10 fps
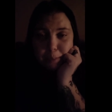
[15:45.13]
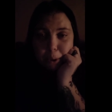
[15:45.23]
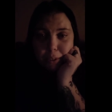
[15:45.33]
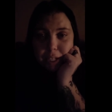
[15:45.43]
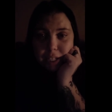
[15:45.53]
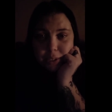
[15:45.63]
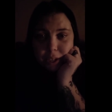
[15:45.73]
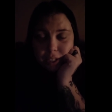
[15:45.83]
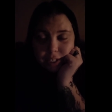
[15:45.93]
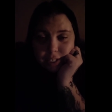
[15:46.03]
protein so
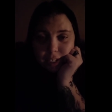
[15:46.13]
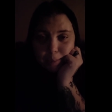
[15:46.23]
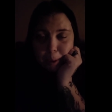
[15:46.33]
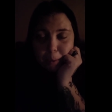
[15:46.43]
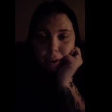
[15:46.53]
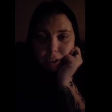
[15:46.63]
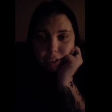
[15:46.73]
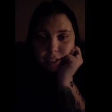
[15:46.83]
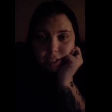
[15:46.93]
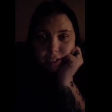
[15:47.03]
I can stick it in my
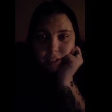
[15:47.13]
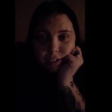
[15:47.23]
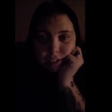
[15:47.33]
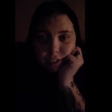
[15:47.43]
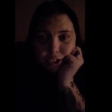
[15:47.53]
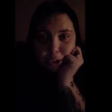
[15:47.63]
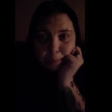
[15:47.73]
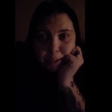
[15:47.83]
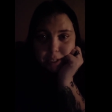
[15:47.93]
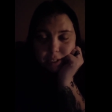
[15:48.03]
waters and
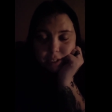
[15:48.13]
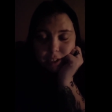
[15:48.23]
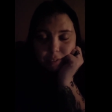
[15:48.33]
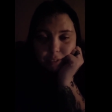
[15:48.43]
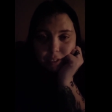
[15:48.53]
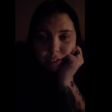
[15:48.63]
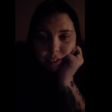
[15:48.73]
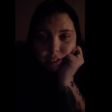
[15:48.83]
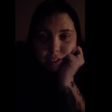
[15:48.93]
soups and stuff, and